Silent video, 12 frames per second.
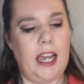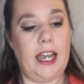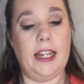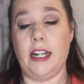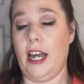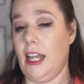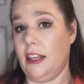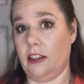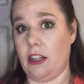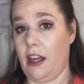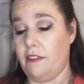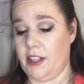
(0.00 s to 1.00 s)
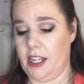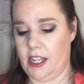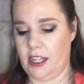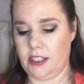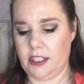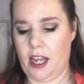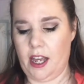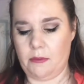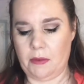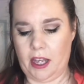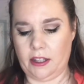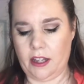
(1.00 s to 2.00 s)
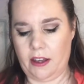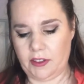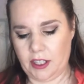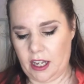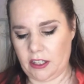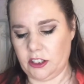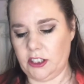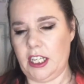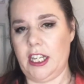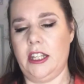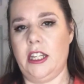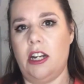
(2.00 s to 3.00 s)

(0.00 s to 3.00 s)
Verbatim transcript: and I love it. Um, I love the colors in